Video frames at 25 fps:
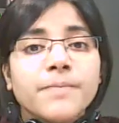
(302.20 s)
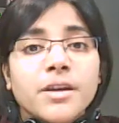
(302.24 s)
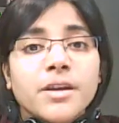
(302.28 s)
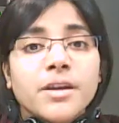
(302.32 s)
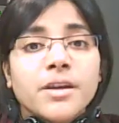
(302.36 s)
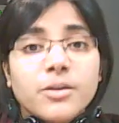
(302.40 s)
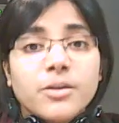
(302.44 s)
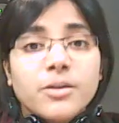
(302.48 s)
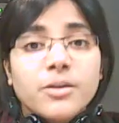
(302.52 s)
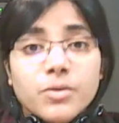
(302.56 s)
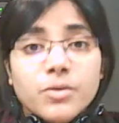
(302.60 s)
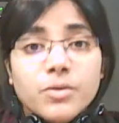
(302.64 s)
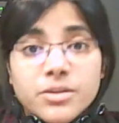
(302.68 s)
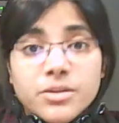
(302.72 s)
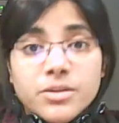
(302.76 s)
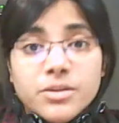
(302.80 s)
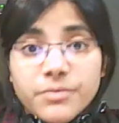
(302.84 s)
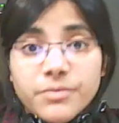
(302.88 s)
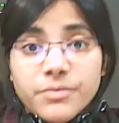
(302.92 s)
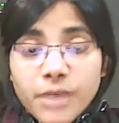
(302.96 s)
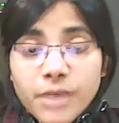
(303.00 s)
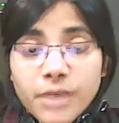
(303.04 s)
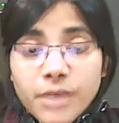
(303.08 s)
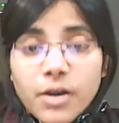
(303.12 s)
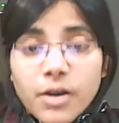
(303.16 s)
use
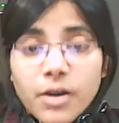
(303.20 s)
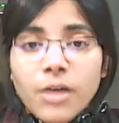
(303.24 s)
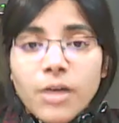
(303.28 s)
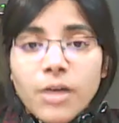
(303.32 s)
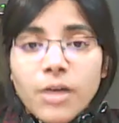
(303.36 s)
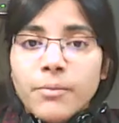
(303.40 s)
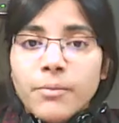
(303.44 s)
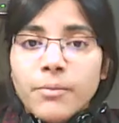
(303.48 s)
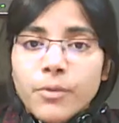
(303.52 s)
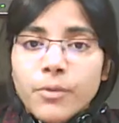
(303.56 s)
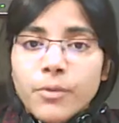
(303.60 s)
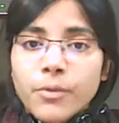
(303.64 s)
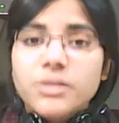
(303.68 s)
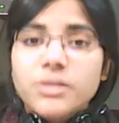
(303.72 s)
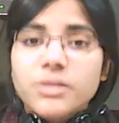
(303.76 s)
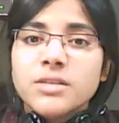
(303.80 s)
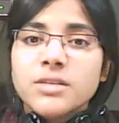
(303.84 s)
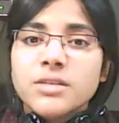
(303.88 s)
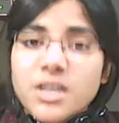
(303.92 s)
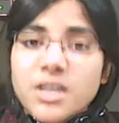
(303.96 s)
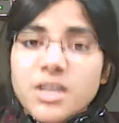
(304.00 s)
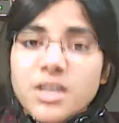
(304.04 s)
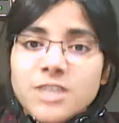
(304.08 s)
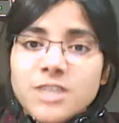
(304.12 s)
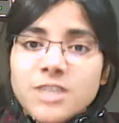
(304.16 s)
one or both
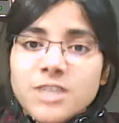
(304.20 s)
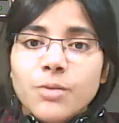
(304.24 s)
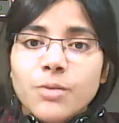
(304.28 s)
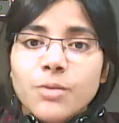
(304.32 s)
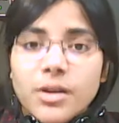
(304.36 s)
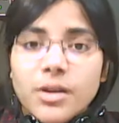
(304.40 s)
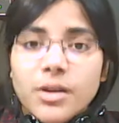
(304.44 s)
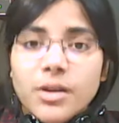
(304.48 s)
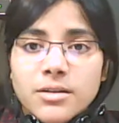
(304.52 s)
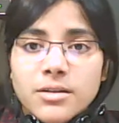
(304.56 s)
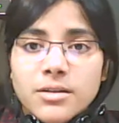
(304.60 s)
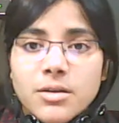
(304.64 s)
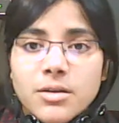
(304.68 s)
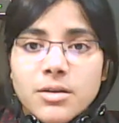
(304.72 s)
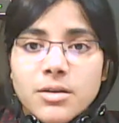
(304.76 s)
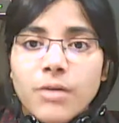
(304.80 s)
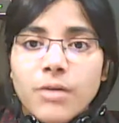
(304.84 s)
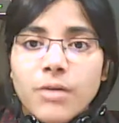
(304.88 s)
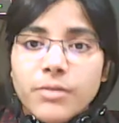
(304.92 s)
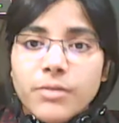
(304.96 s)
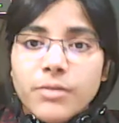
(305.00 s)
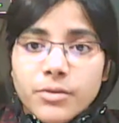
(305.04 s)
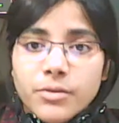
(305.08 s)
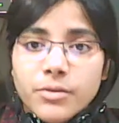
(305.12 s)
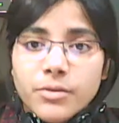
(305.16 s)
these models of
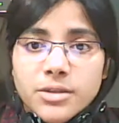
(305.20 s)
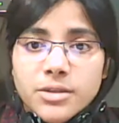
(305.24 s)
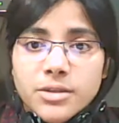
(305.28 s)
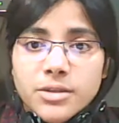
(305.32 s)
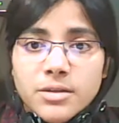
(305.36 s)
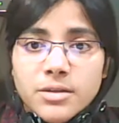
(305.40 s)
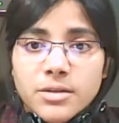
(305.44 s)
course